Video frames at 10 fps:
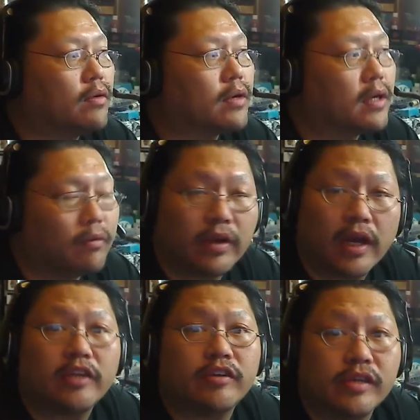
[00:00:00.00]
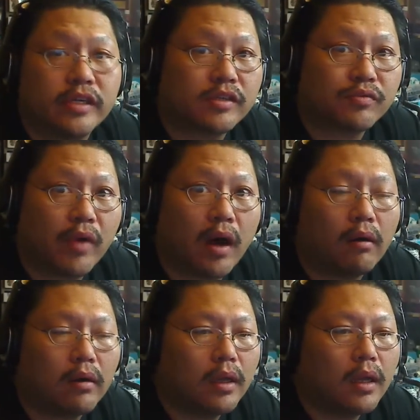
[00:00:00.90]
load it up with nitrogen as
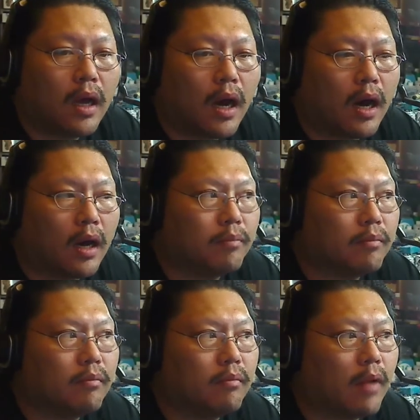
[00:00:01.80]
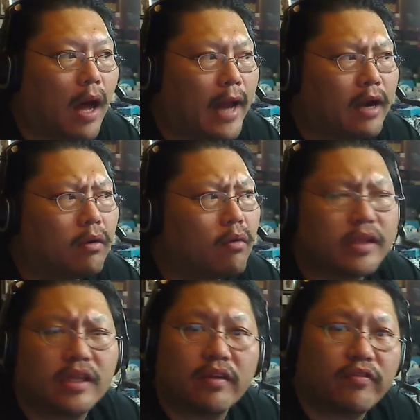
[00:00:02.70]
well. I don't know
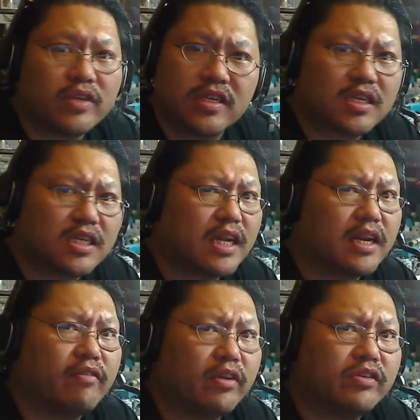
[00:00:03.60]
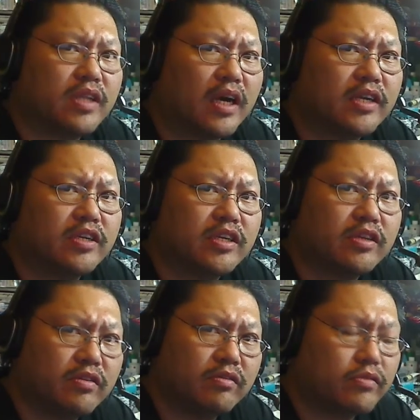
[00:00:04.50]
what the difference is because I never used
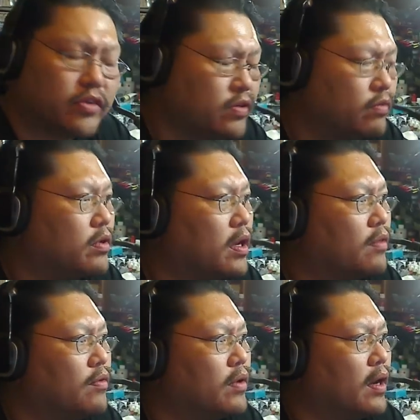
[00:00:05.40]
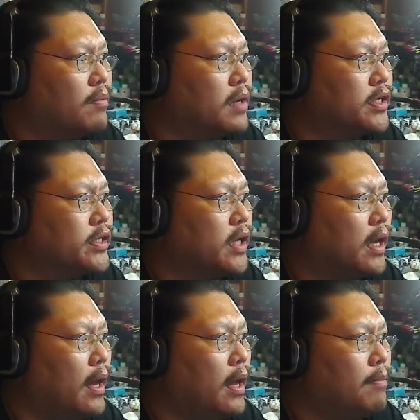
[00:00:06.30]
nitrogen to shoot through an airbrush,
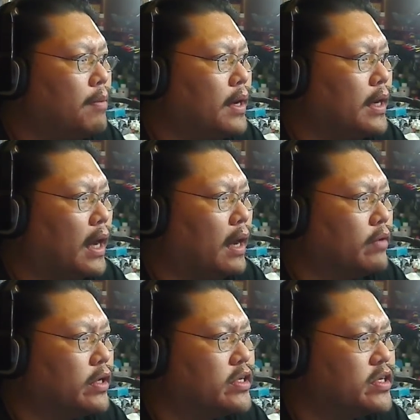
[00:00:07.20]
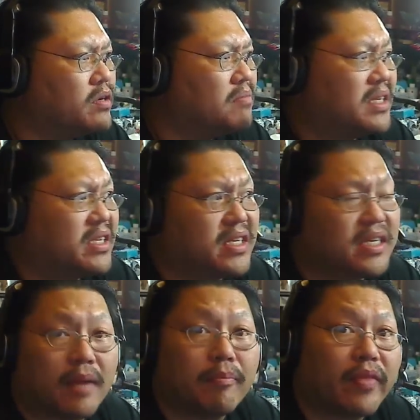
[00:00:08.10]
but I would assume it's the
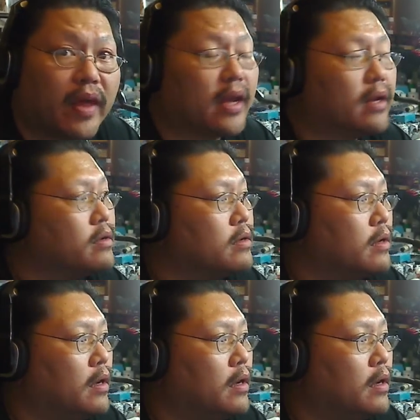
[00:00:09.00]
same thing,